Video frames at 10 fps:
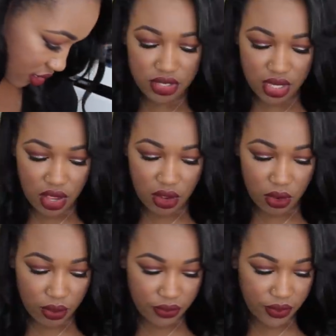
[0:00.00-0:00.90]

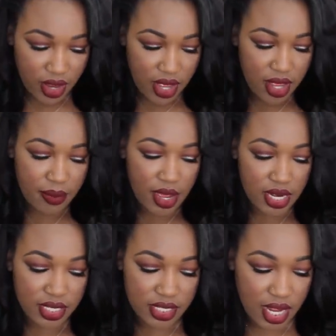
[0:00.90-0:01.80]
Also from
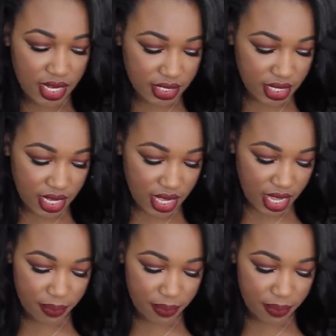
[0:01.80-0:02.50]
Anastasia,